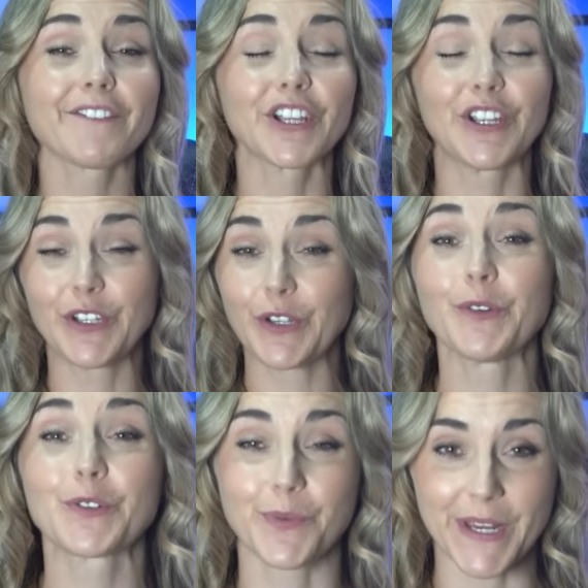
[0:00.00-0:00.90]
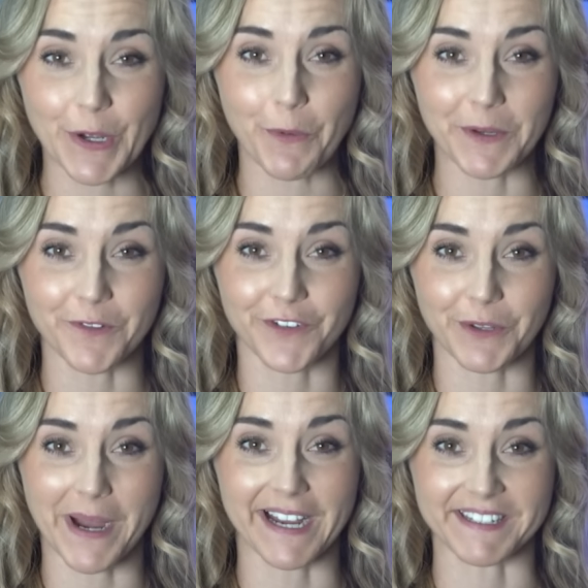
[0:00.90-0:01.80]
a huge week coming up for the
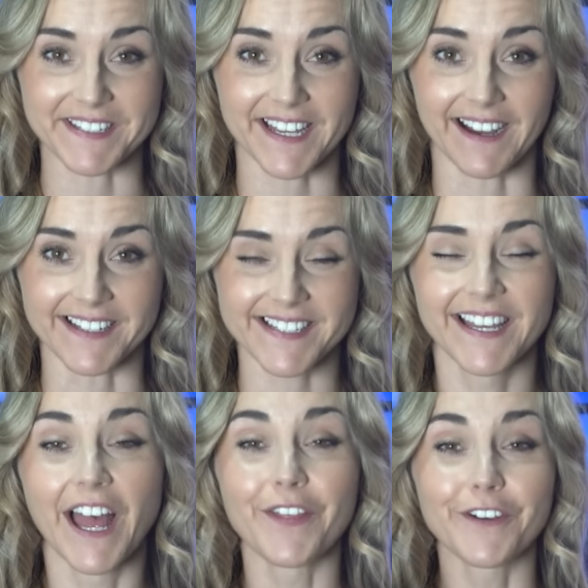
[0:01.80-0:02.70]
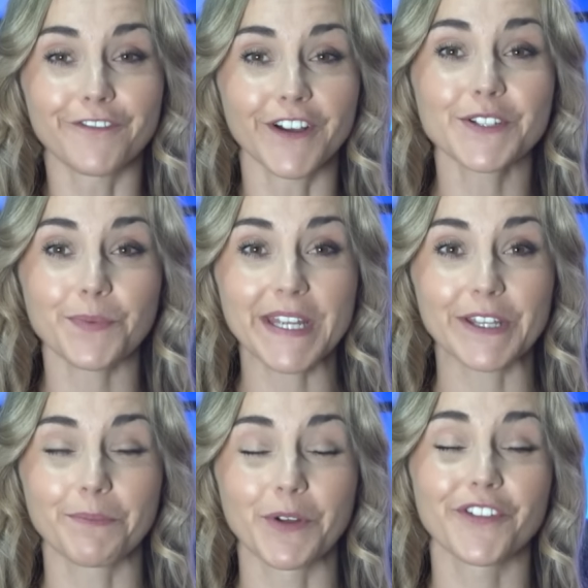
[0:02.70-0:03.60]
markets, guys. The first week
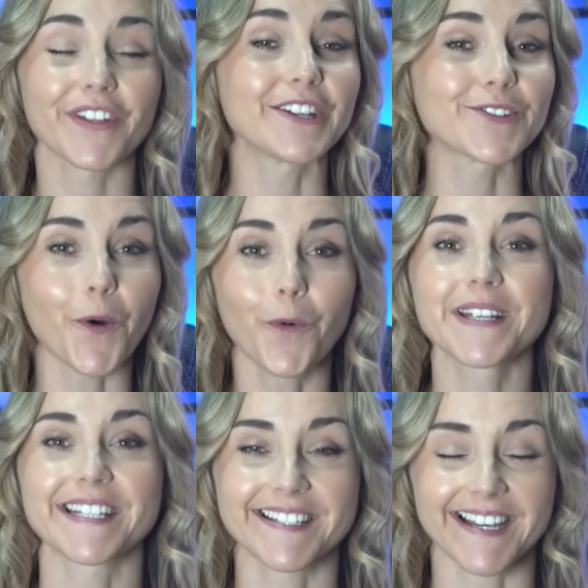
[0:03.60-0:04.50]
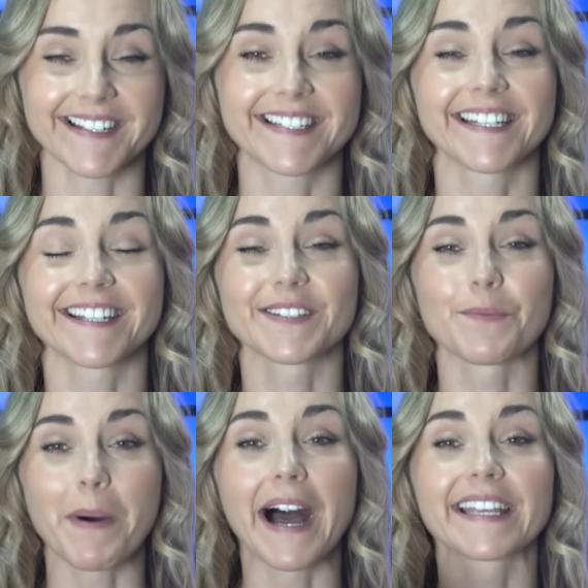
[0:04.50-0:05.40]
of the month is always exciting as the
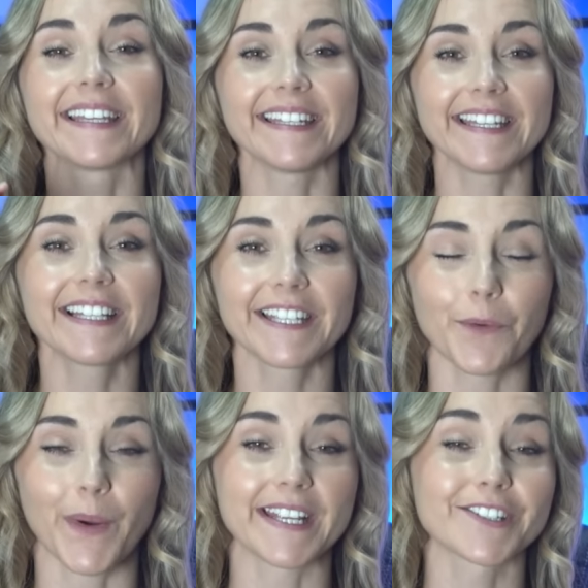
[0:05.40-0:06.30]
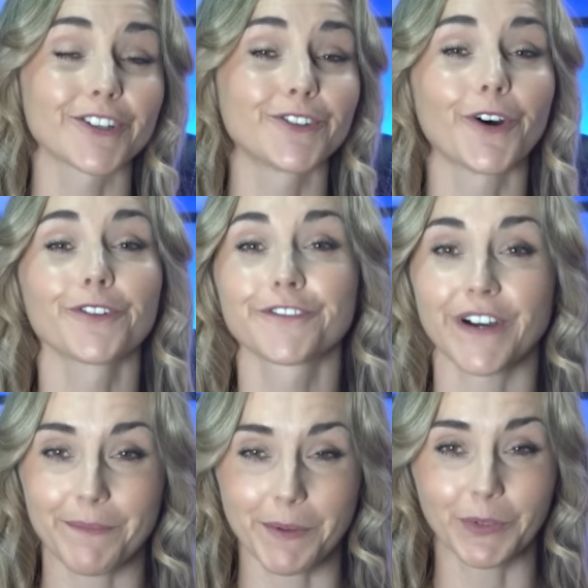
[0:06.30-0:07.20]
market eagerly awaits the non
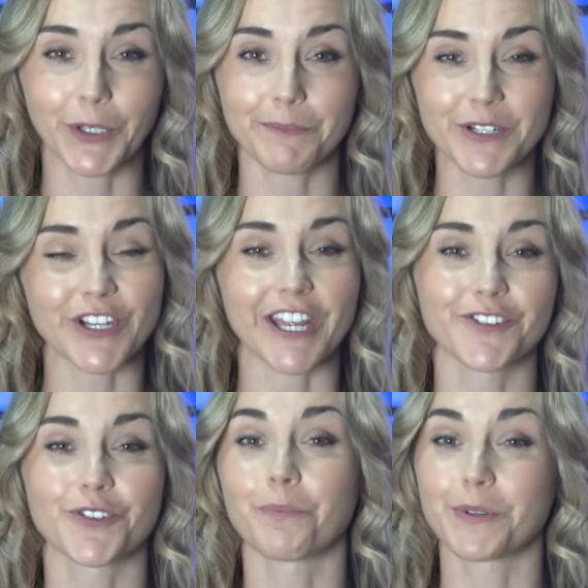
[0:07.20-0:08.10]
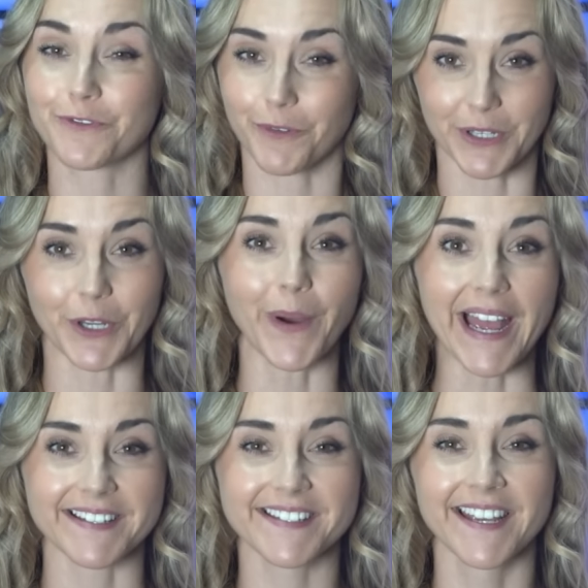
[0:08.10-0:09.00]
farm employment change numbers from the
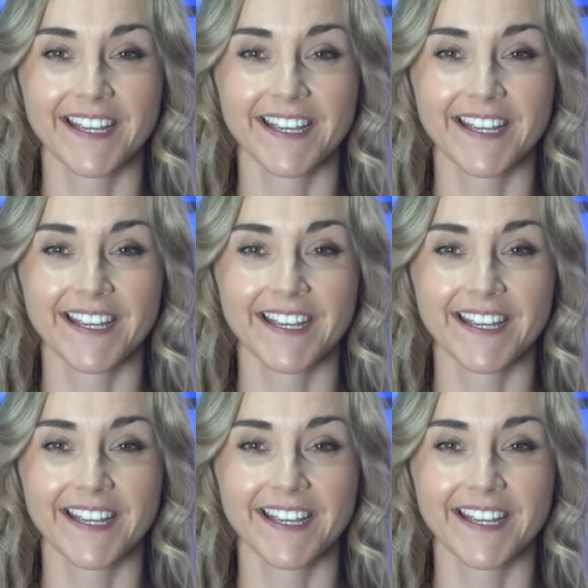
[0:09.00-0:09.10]
US,